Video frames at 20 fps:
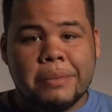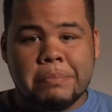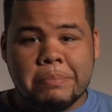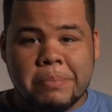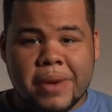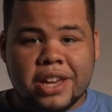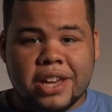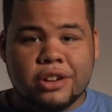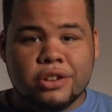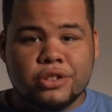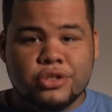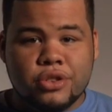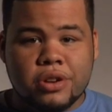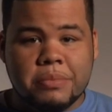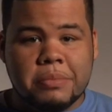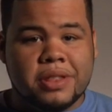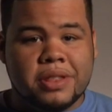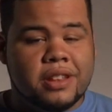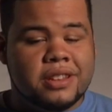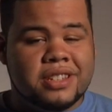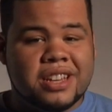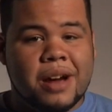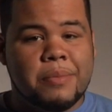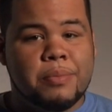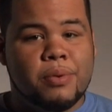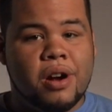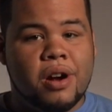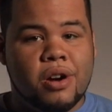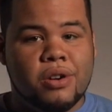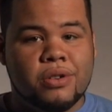Make your treatment the top
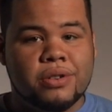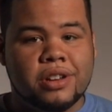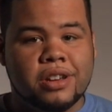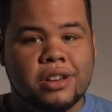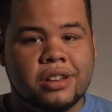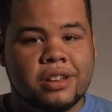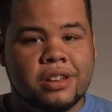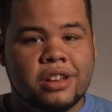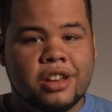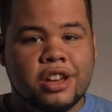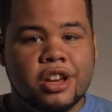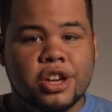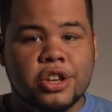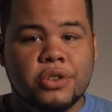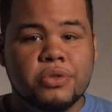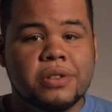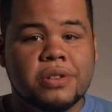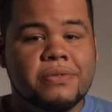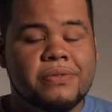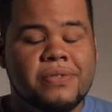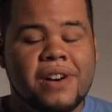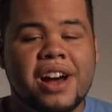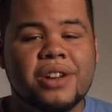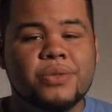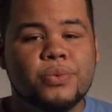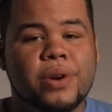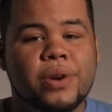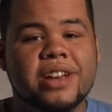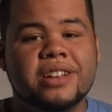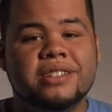priority. You can
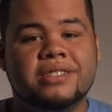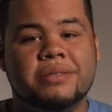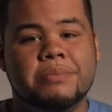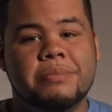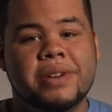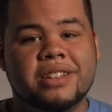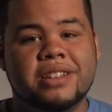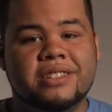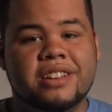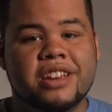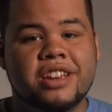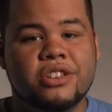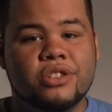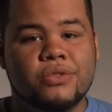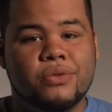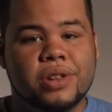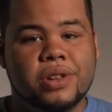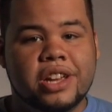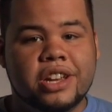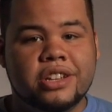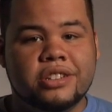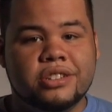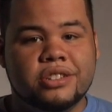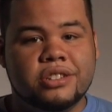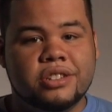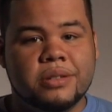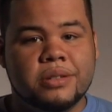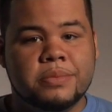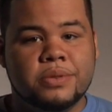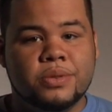find ways to maintain your
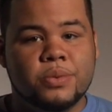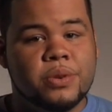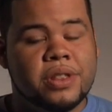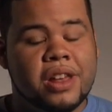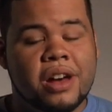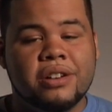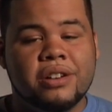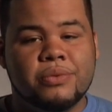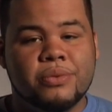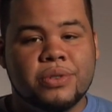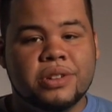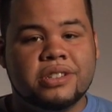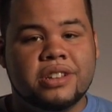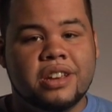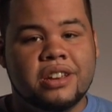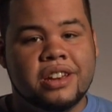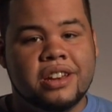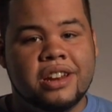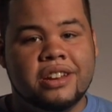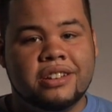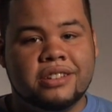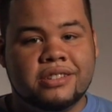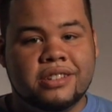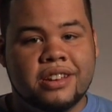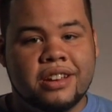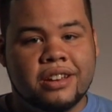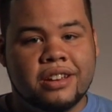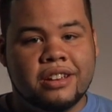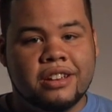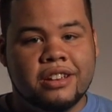relationships without risking getting
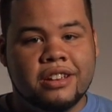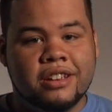sick.